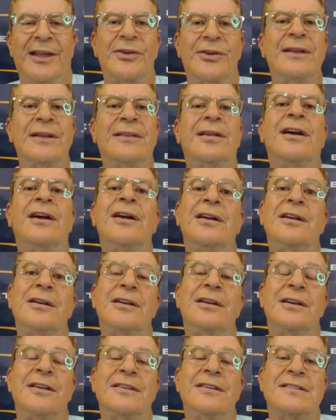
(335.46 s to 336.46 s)
Trey
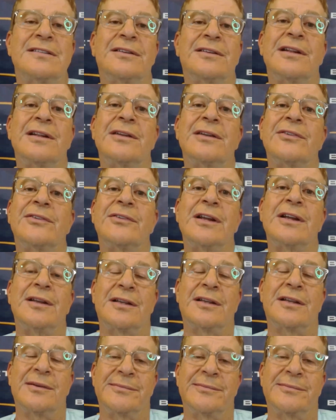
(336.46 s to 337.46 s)
Turner is still not ready to
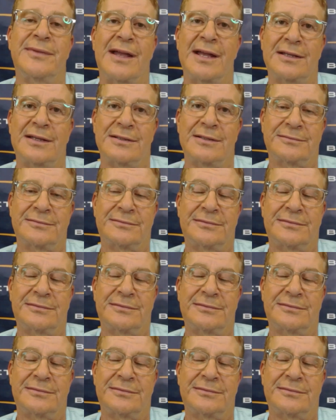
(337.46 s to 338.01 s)
come back.